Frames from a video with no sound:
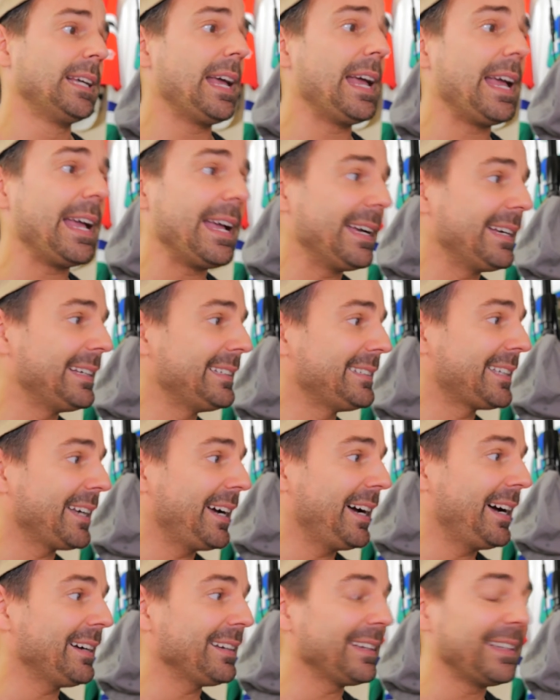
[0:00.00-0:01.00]
And
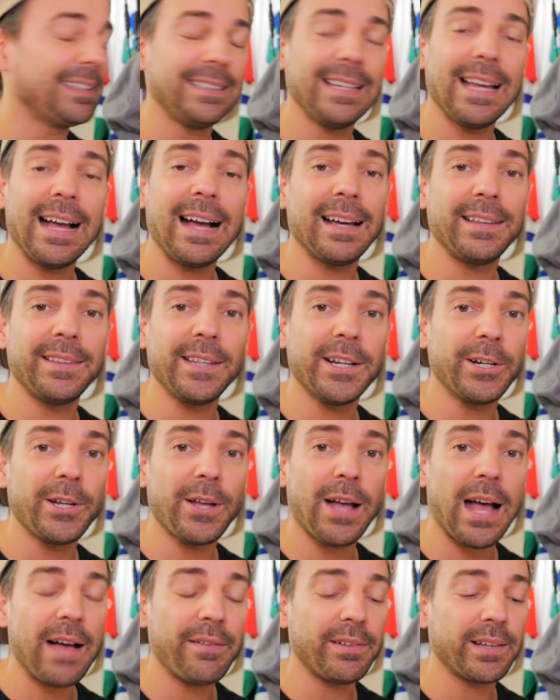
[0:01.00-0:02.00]
uh, and yeah, and there you
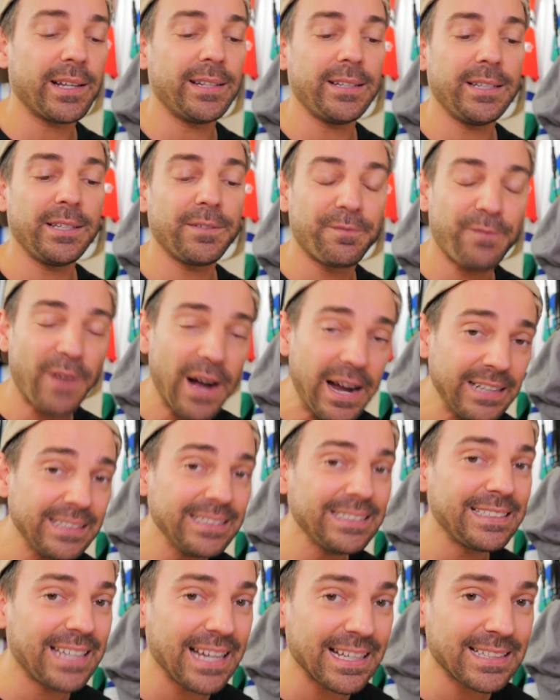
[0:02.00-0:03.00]
have it. And he
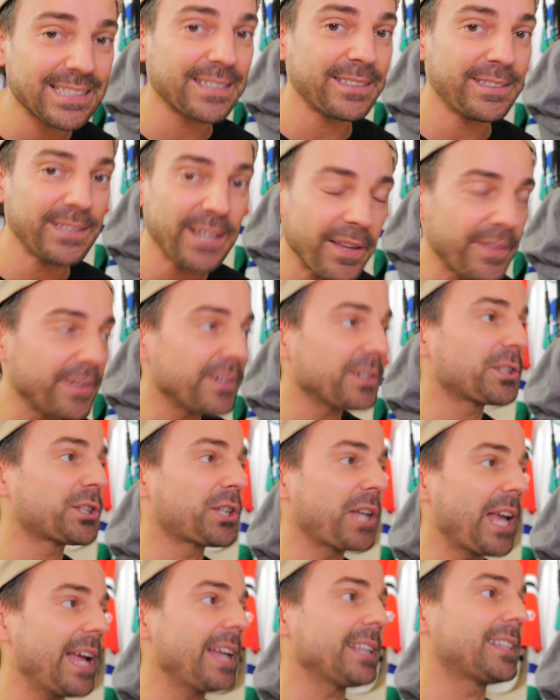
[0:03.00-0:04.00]
finally gets another
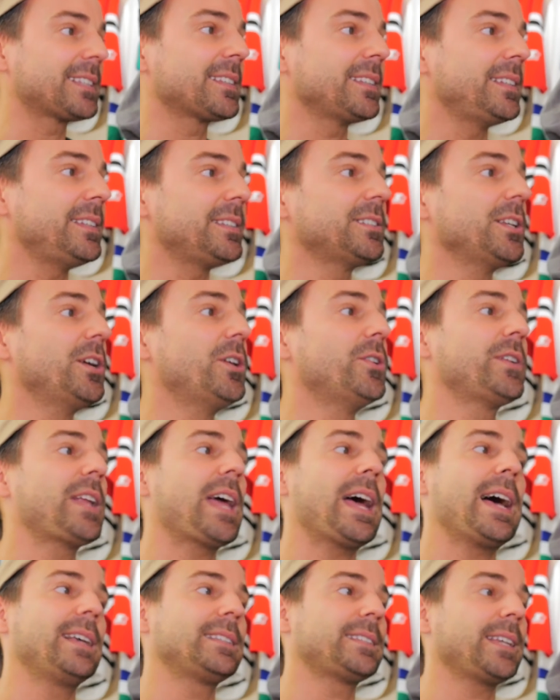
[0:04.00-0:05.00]
chance. He's known
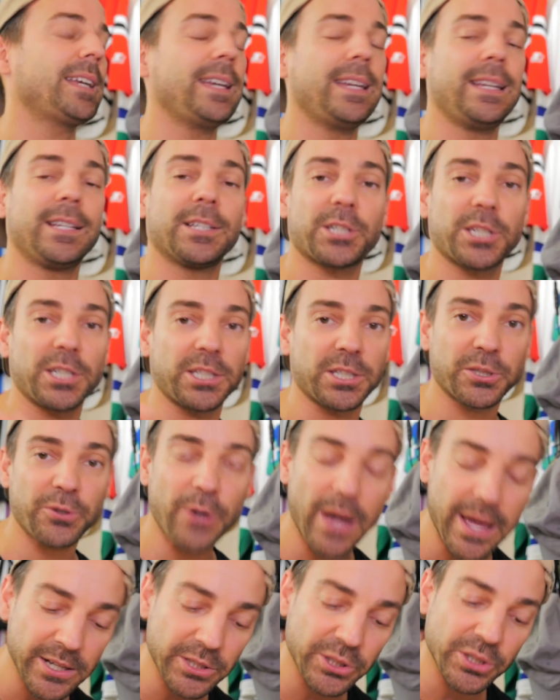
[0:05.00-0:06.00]
as a
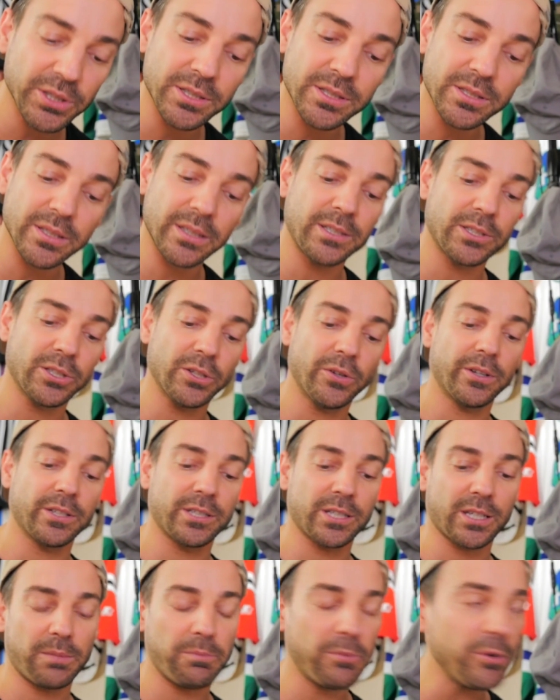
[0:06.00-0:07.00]
strategist. He's known
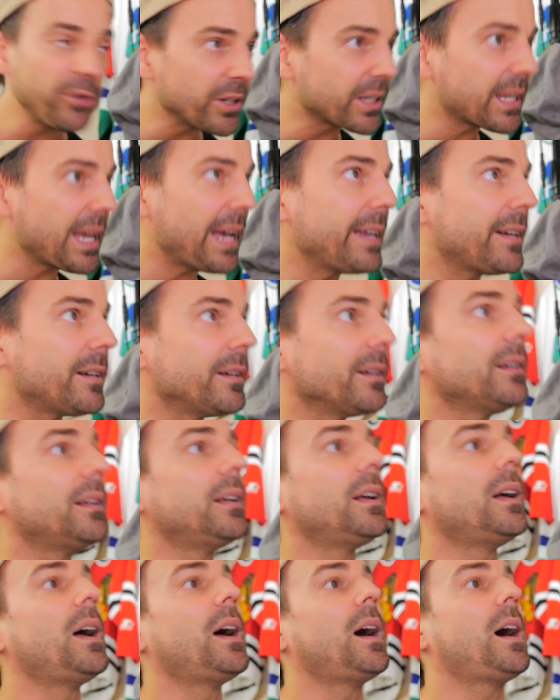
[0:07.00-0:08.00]
as a communicator,
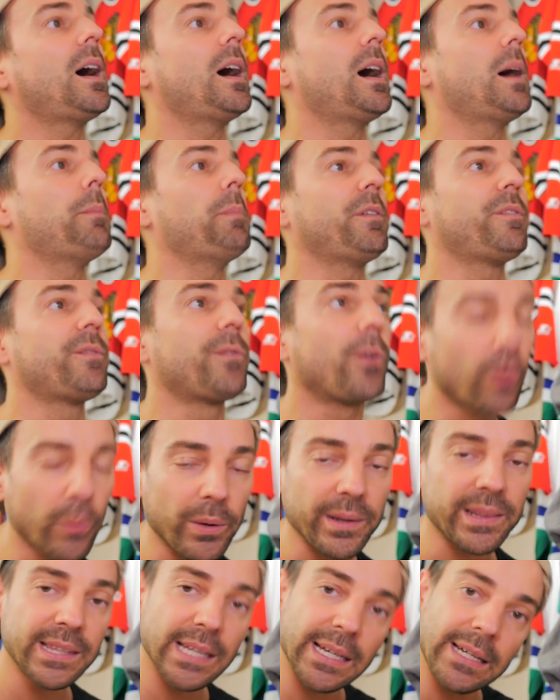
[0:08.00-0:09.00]
um, a
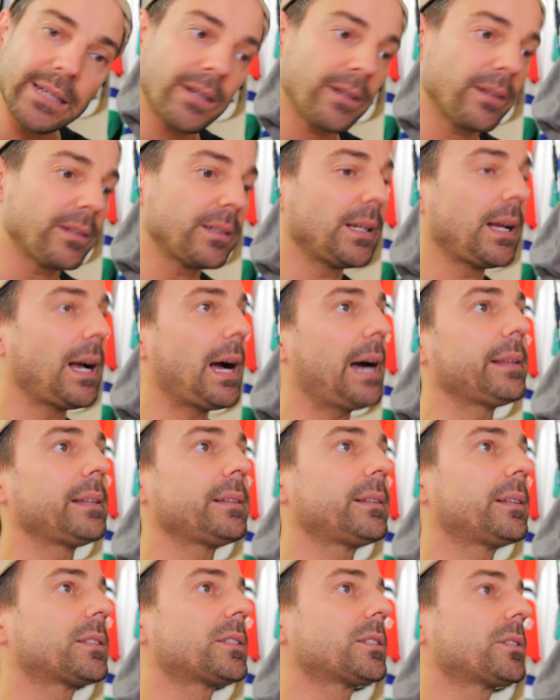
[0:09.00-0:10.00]
forward thinker. I
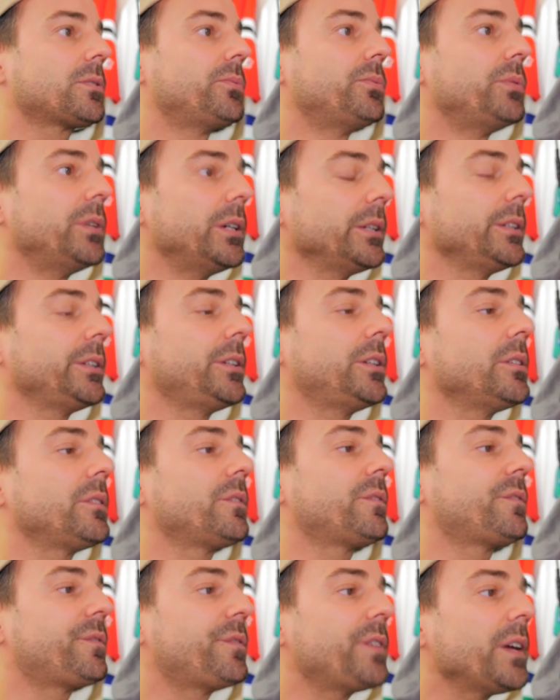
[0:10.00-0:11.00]
think this is a really good
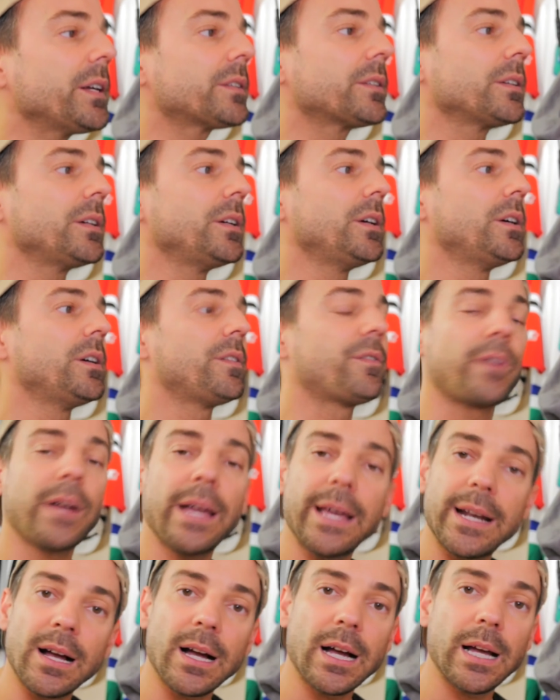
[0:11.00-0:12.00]
fit for
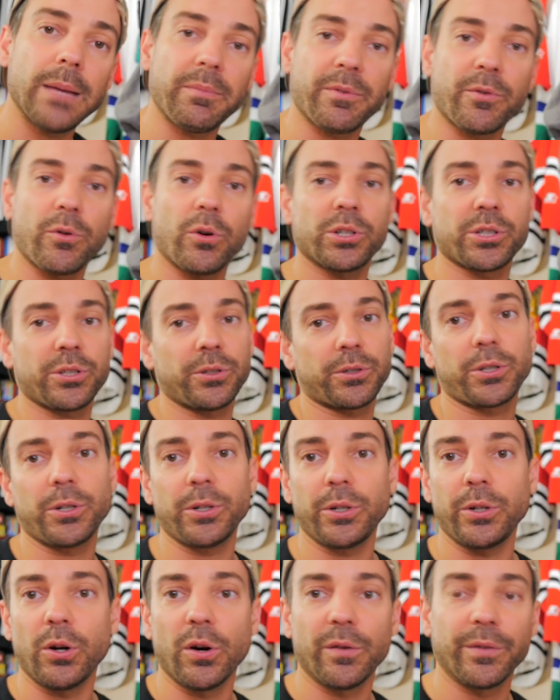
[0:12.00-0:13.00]
Anaheim. Of course, they're
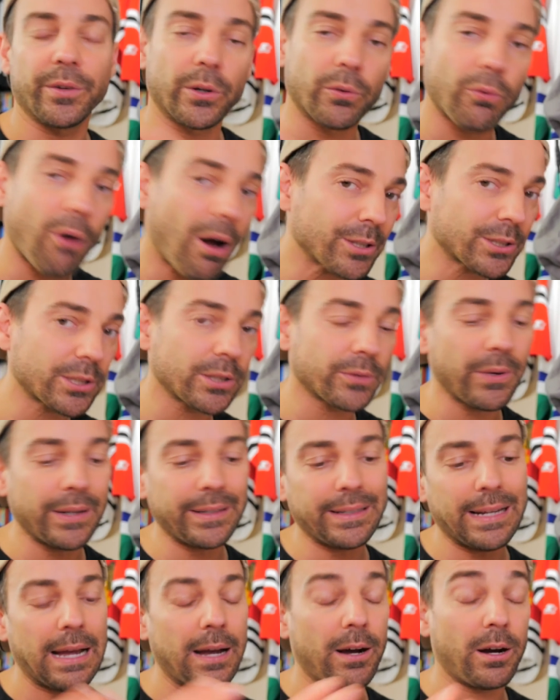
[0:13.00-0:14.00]
turning over the roster
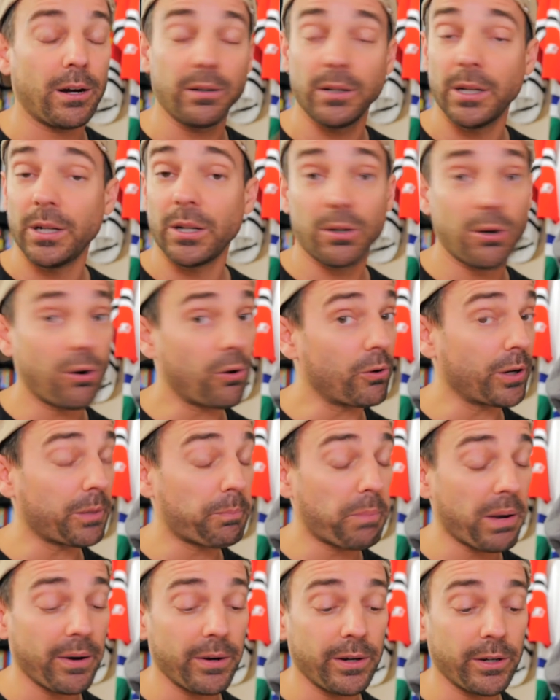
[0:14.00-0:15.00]
right now. Corey
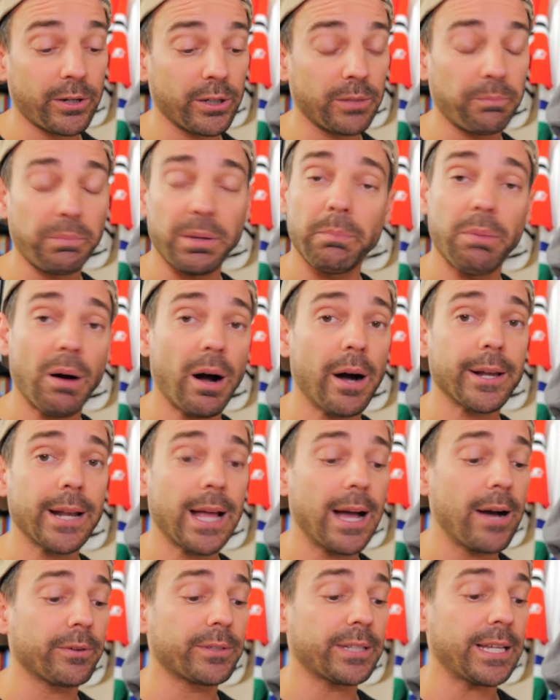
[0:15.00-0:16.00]
Perry could be bought
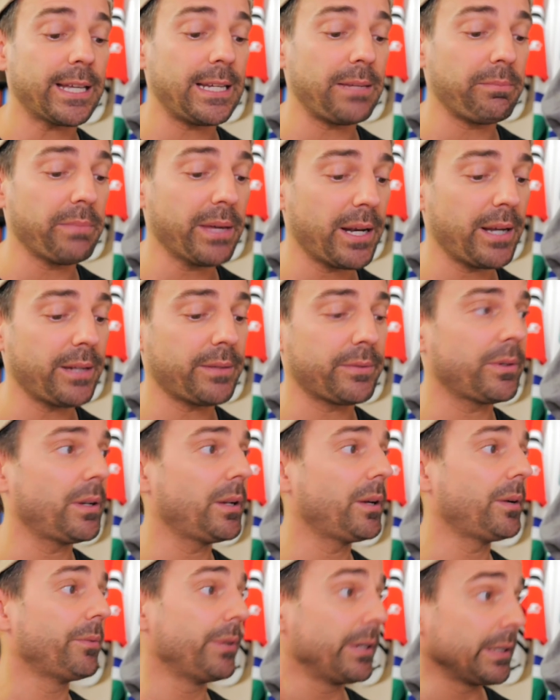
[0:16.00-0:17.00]
out any minute,
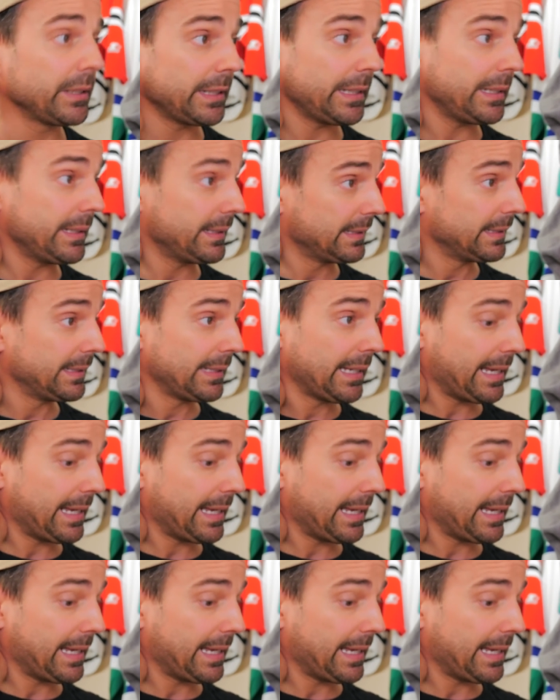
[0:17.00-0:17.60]
really.